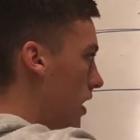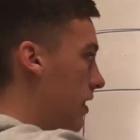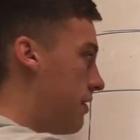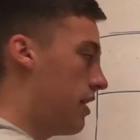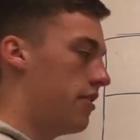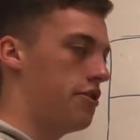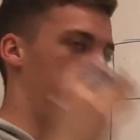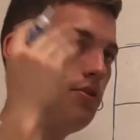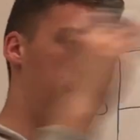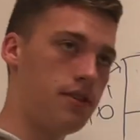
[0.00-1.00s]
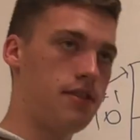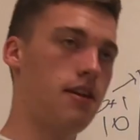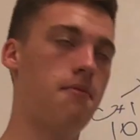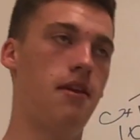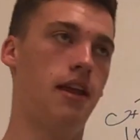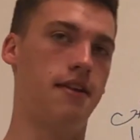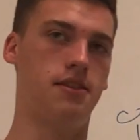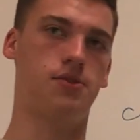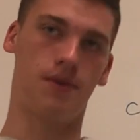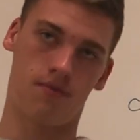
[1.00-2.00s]
And the setter just shoots it to them, and they have
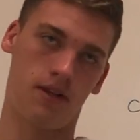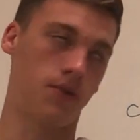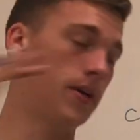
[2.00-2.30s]
to swing really